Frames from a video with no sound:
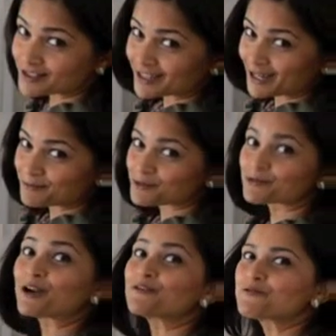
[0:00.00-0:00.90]
time to
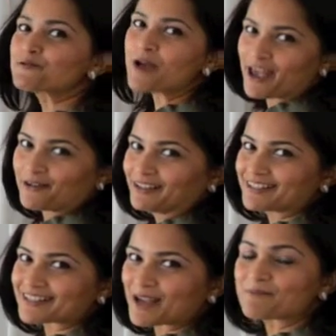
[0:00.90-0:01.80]
run a few
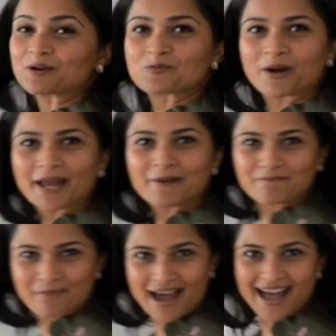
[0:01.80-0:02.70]
errands. But when I'm
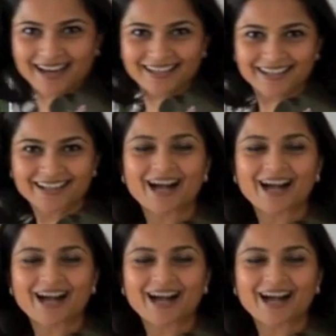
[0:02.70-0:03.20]
back,